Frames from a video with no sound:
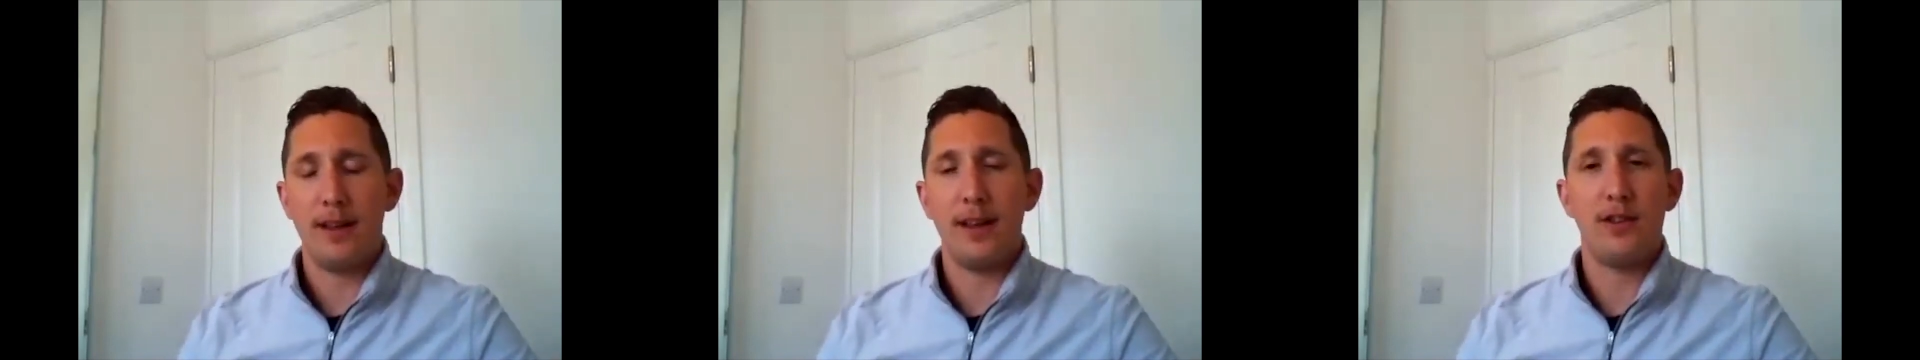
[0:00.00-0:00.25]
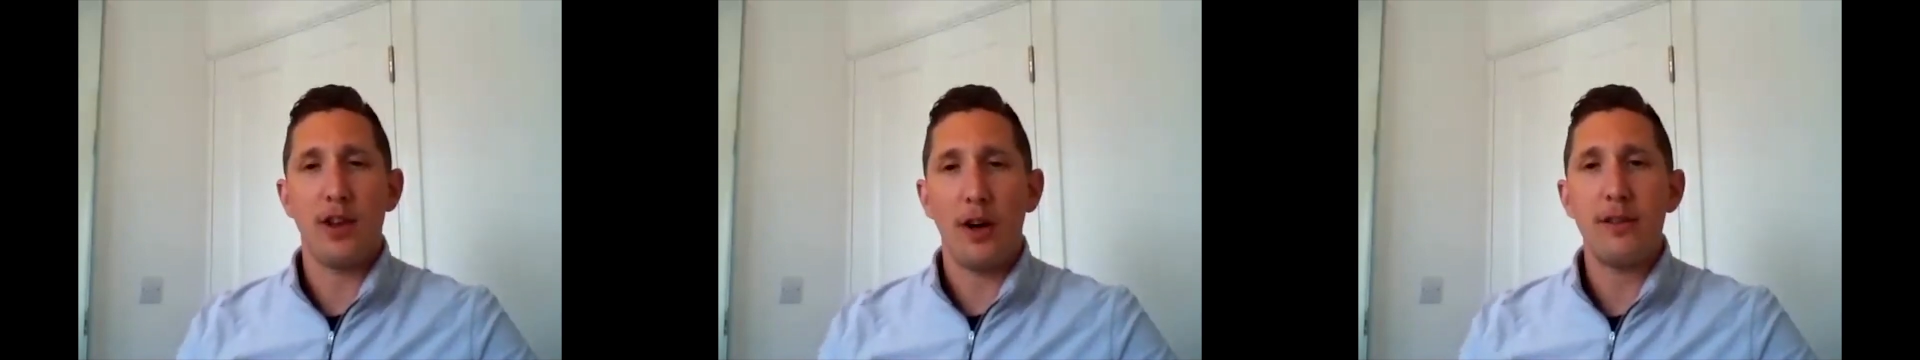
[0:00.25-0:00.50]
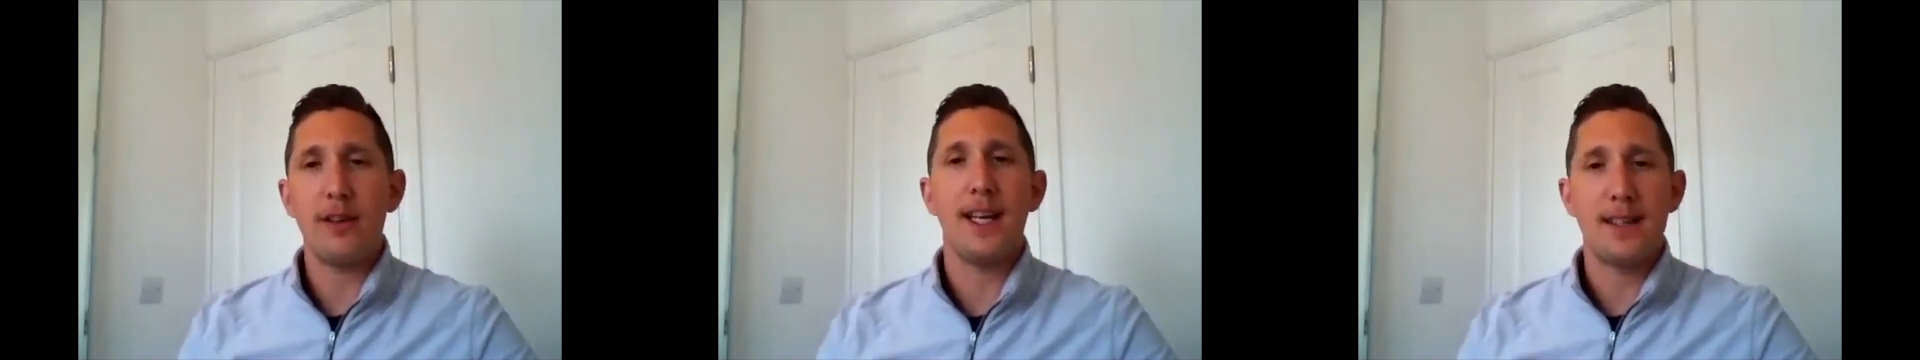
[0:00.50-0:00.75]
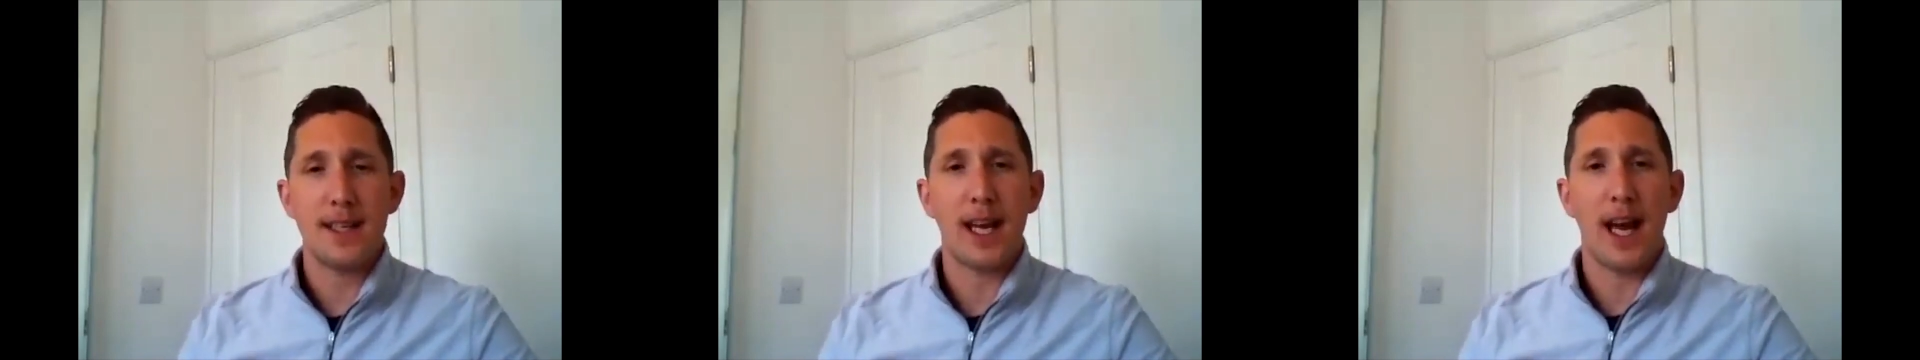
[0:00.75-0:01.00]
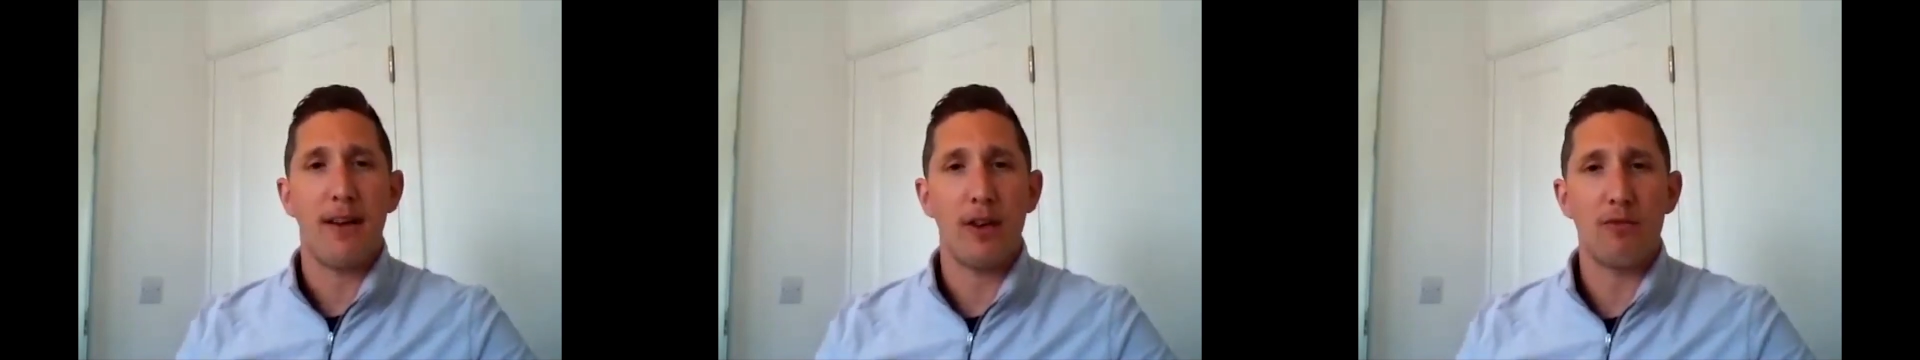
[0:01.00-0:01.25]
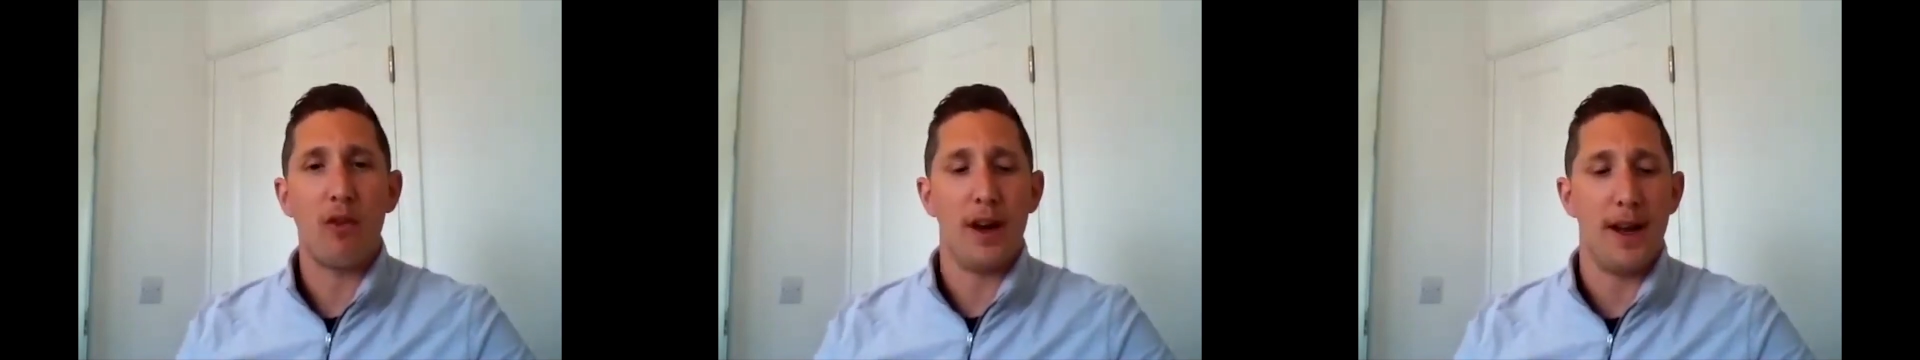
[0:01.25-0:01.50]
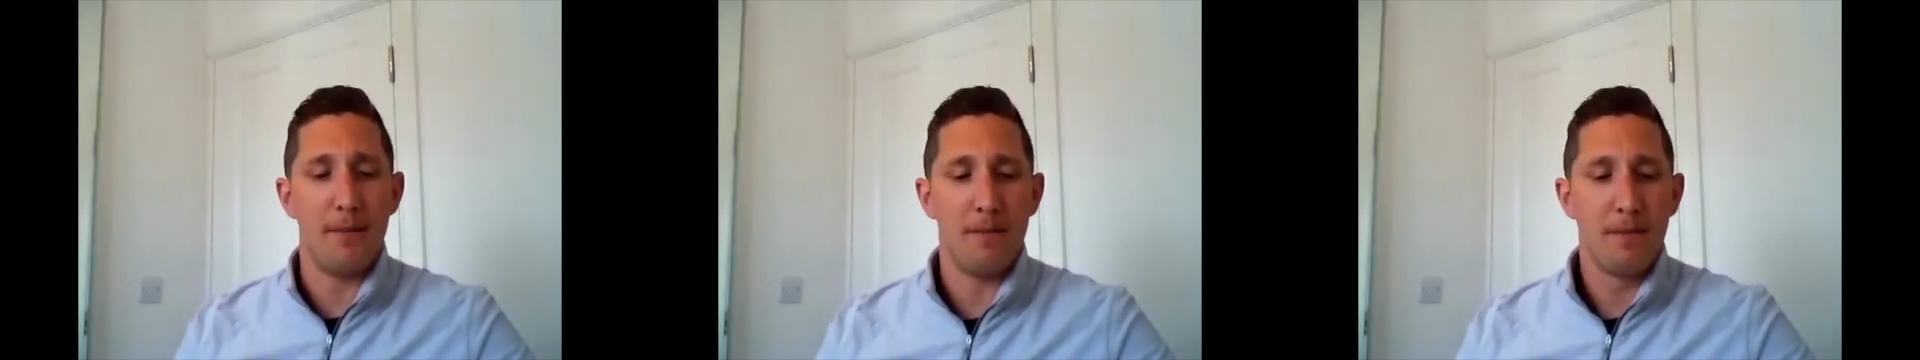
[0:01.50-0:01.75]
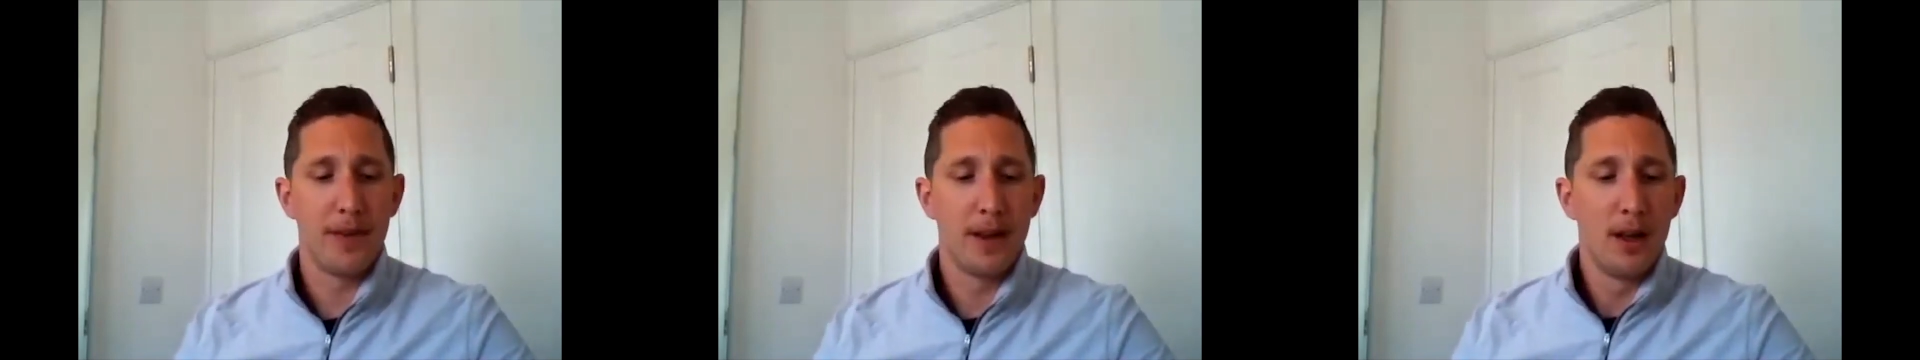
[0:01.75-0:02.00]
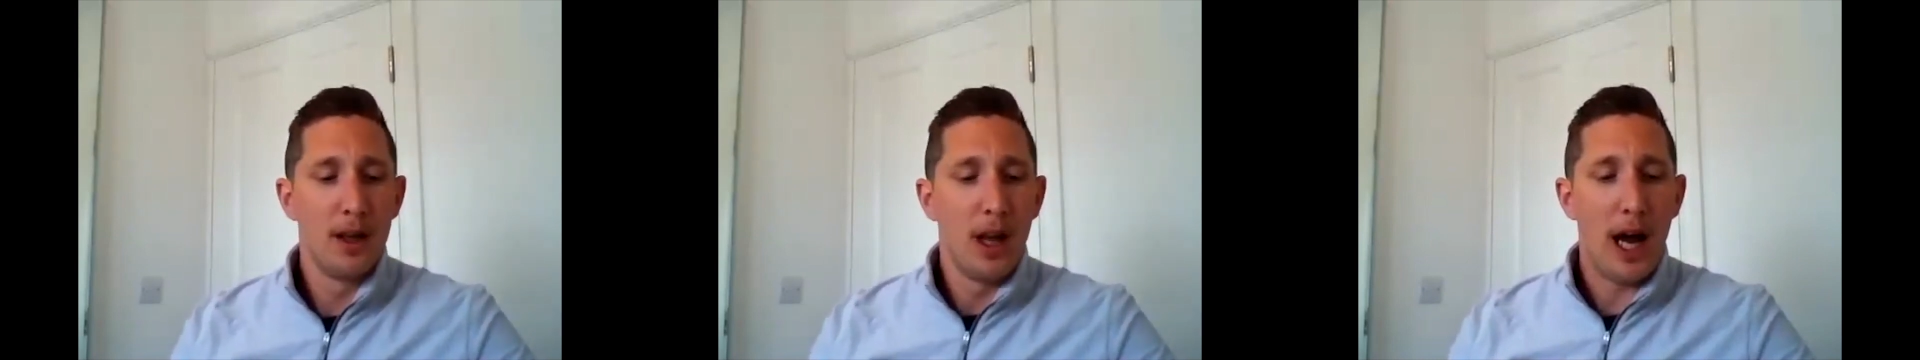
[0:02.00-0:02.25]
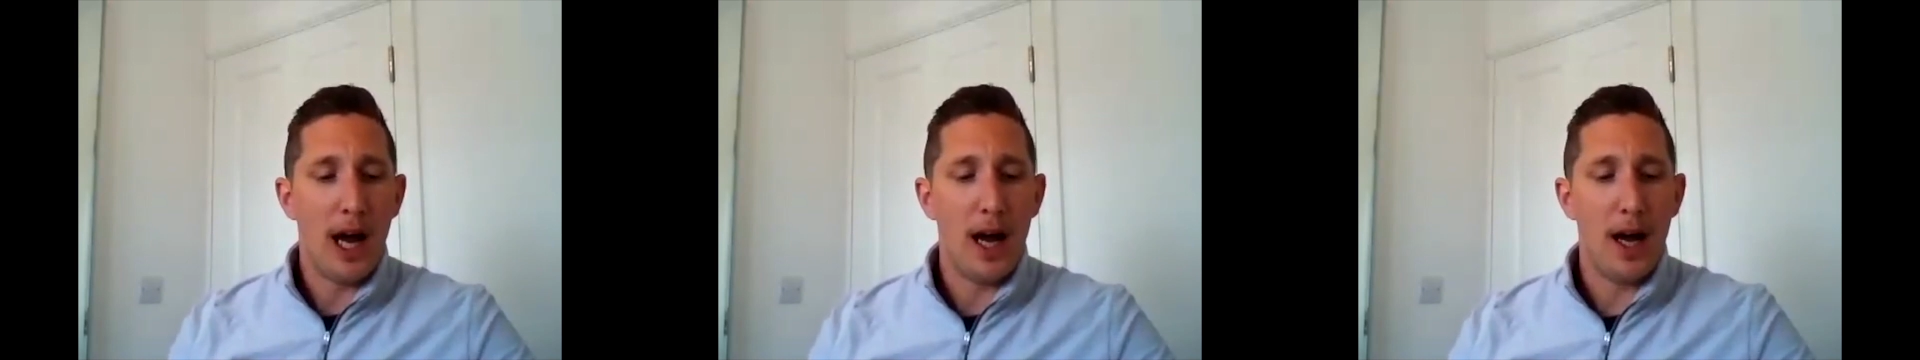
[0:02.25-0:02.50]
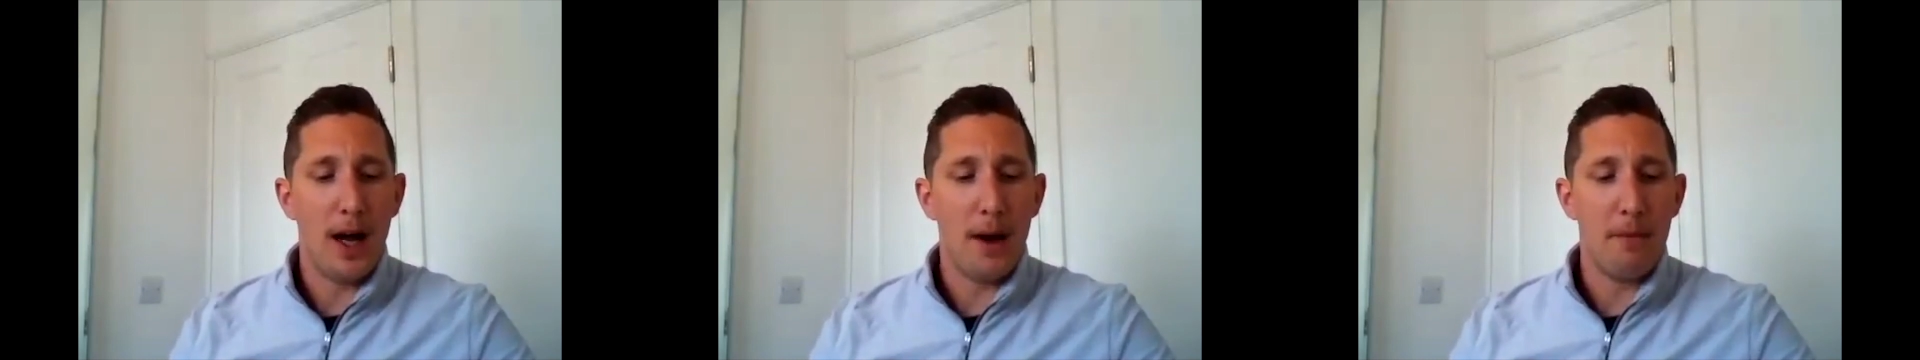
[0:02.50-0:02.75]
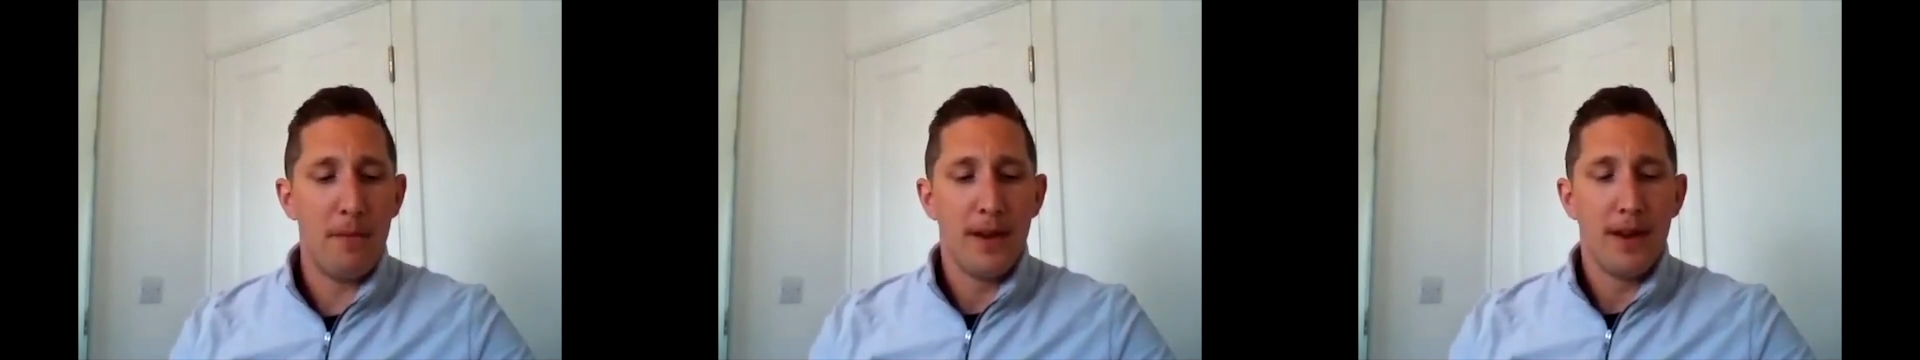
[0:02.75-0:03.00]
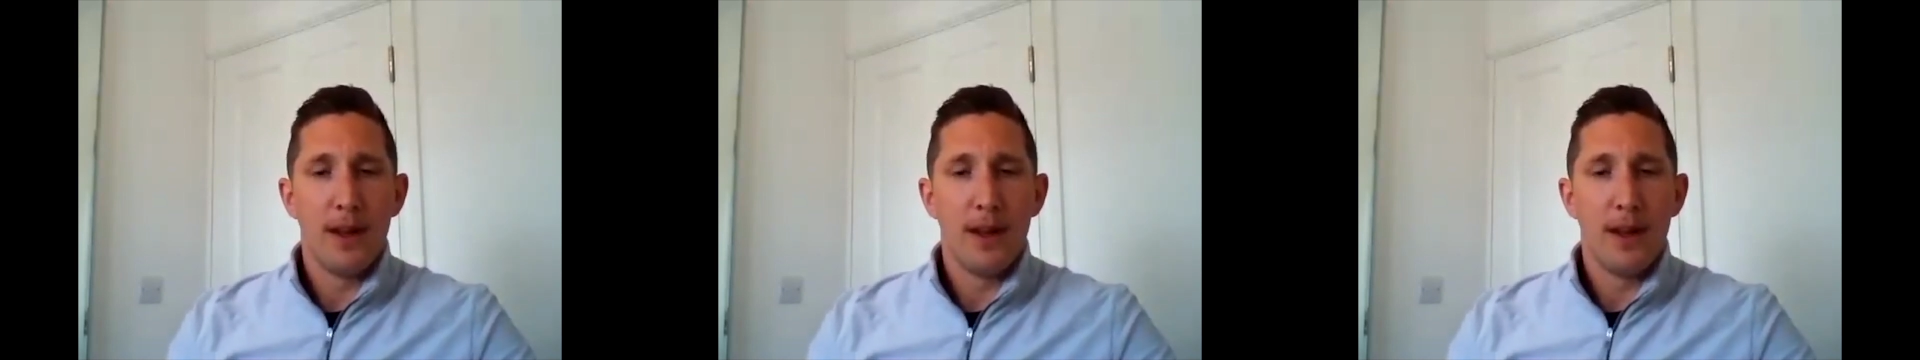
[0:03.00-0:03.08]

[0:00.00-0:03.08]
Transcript: You don't need to carry on running.